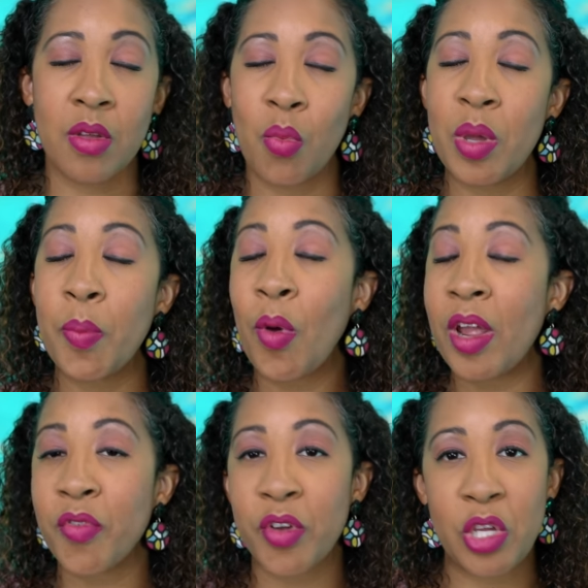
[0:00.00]
We
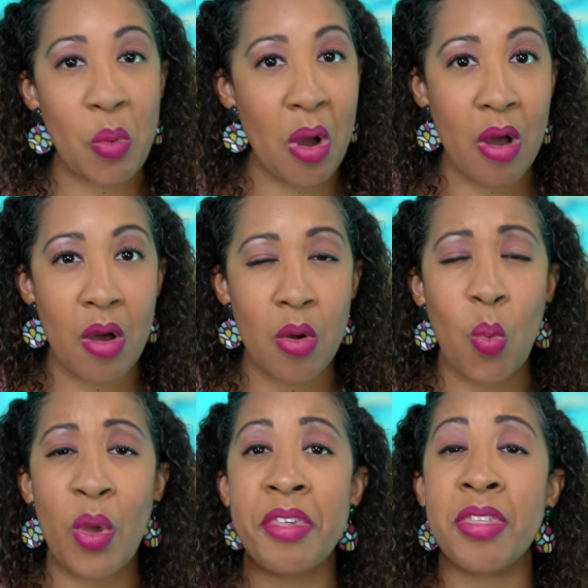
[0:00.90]
pray for you all.
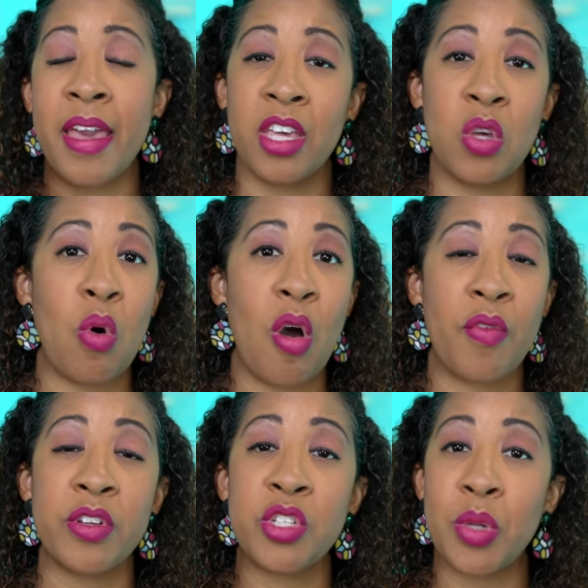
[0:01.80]
We thank you all
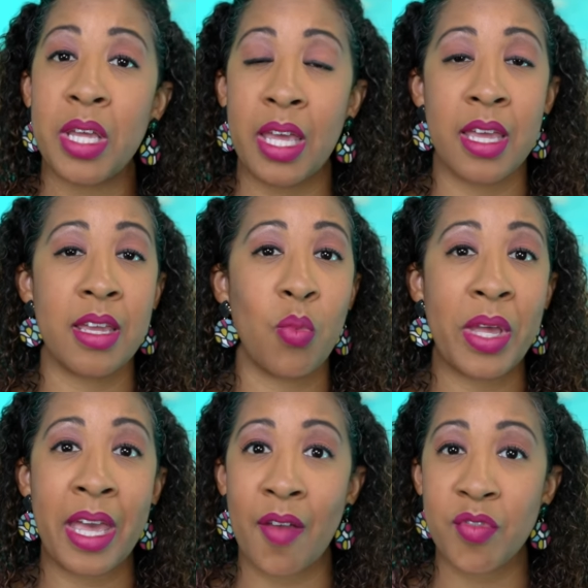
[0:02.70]
for tuning in
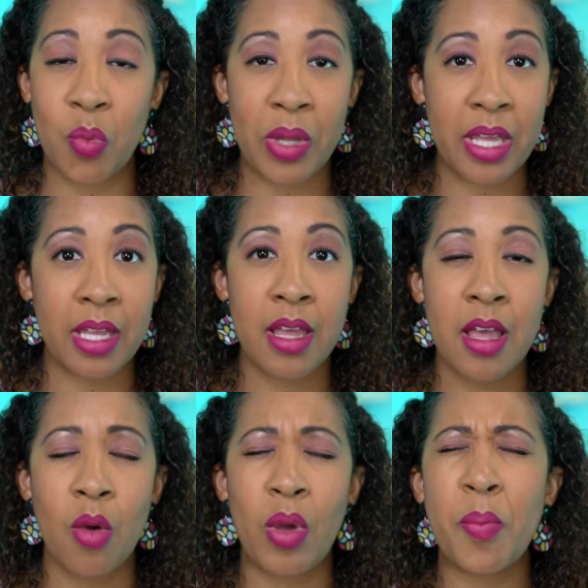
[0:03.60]
week after week.
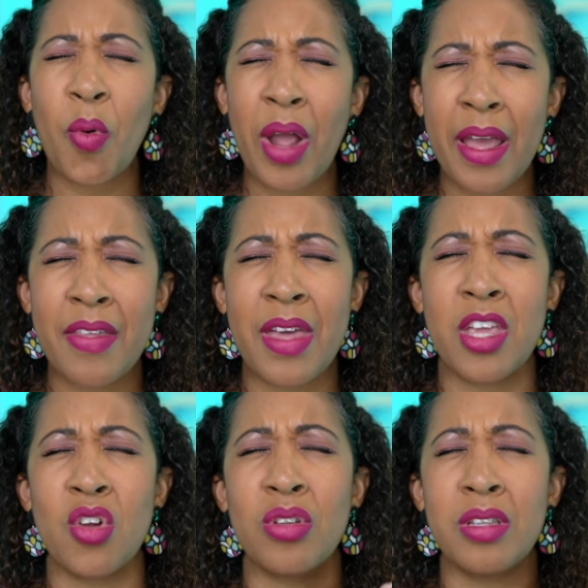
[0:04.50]
We pray
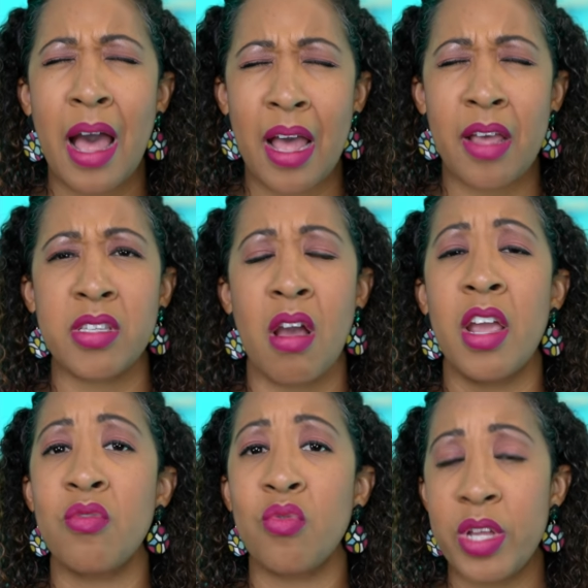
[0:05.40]
that your lives are
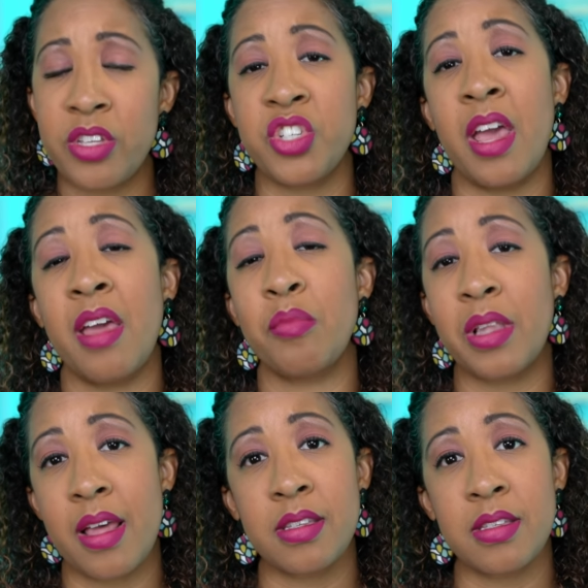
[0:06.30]
enriched and
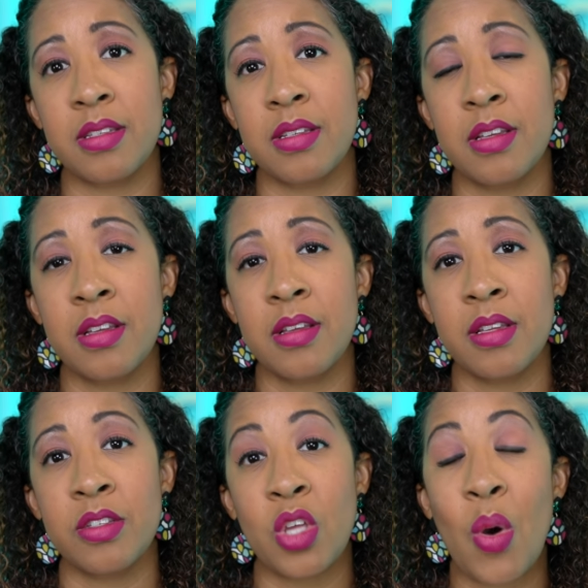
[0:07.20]
blessed.
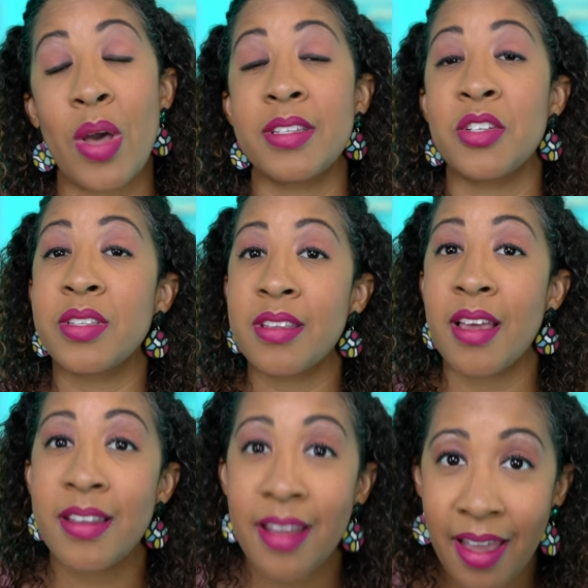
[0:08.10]
So until
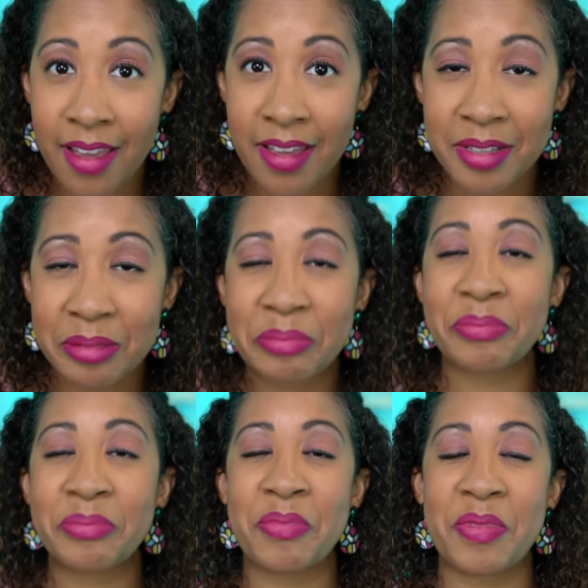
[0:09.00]
Sunday,
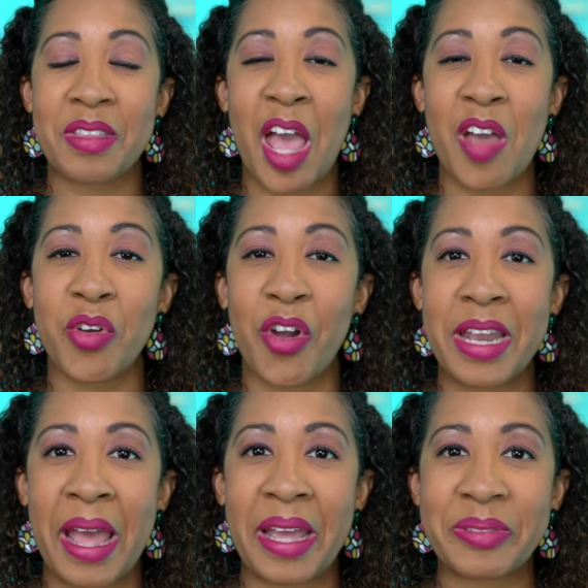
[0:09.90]
have a great
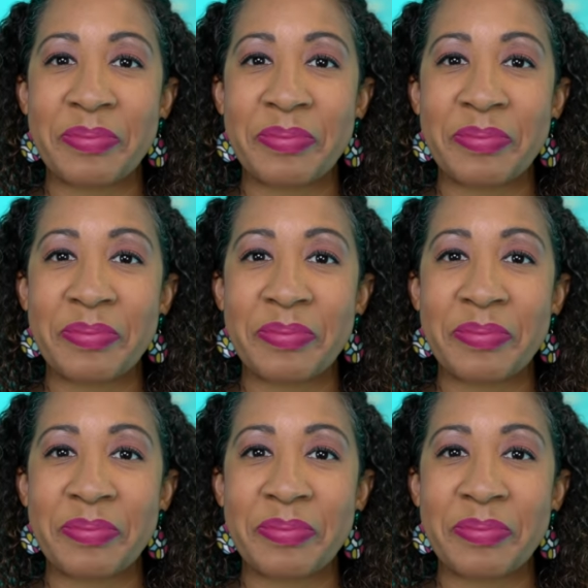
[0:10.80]
night.